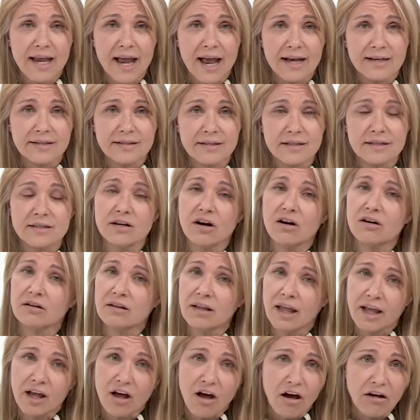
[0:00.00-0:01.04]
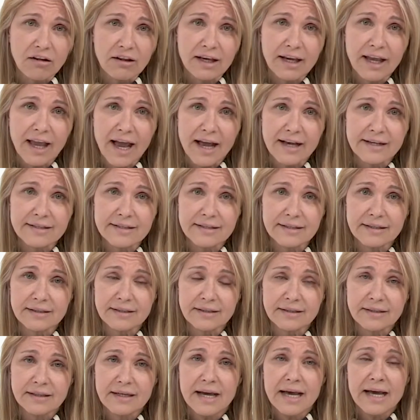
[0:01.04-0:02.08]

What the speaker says: acids are glycolic acid,